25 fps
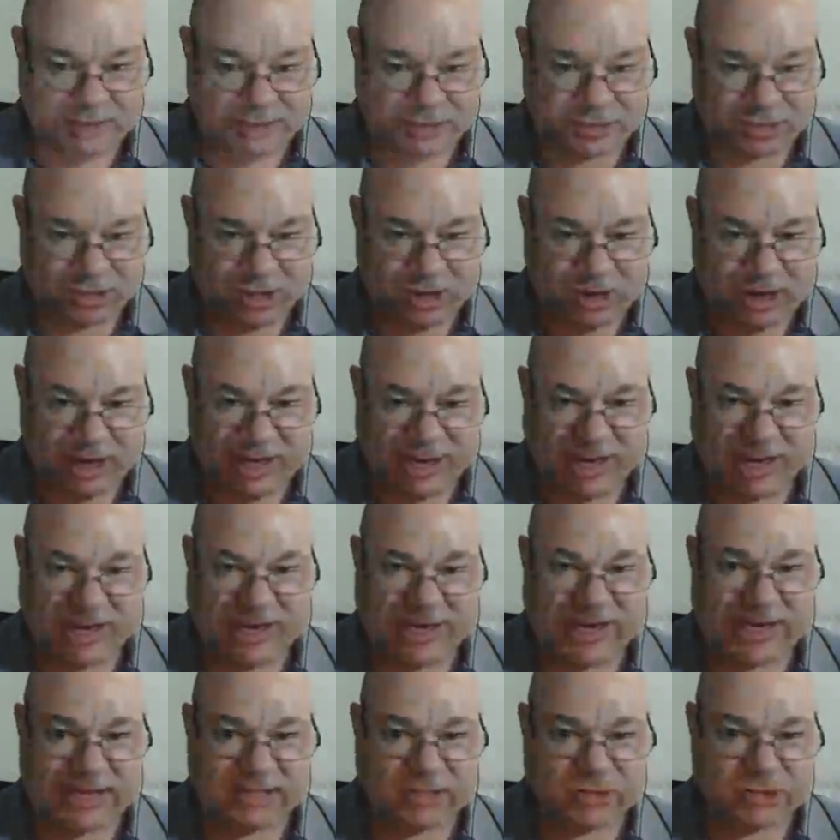
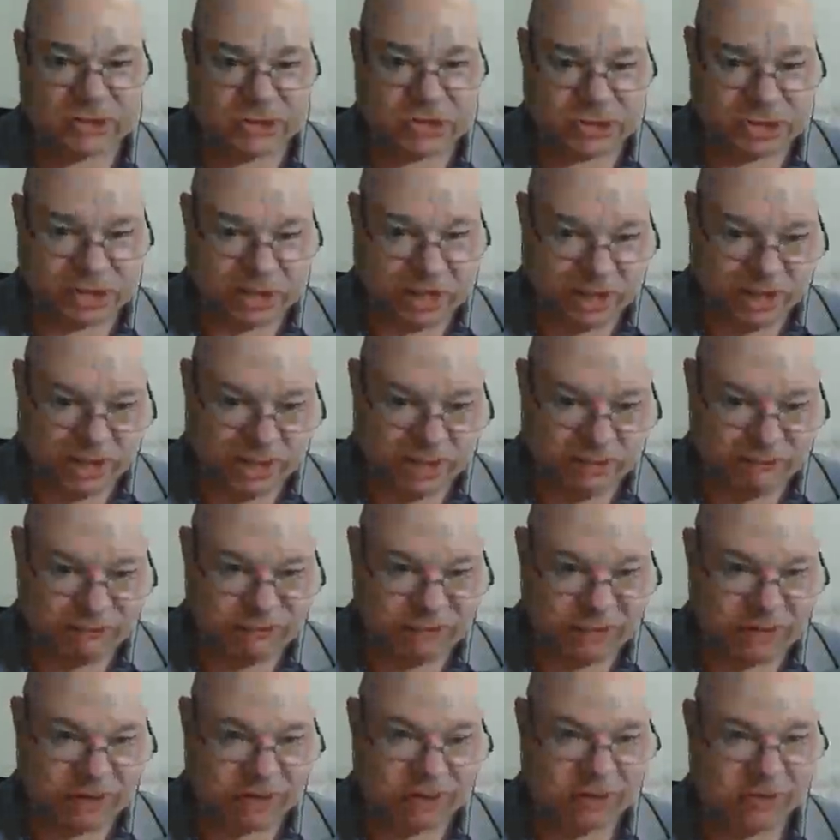entire inside
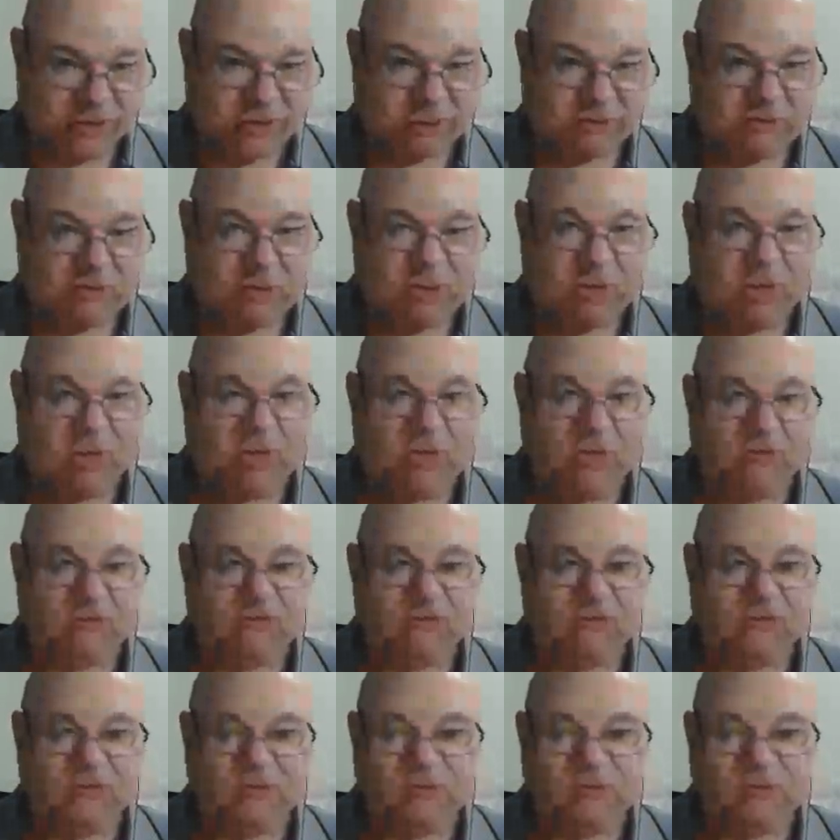volume of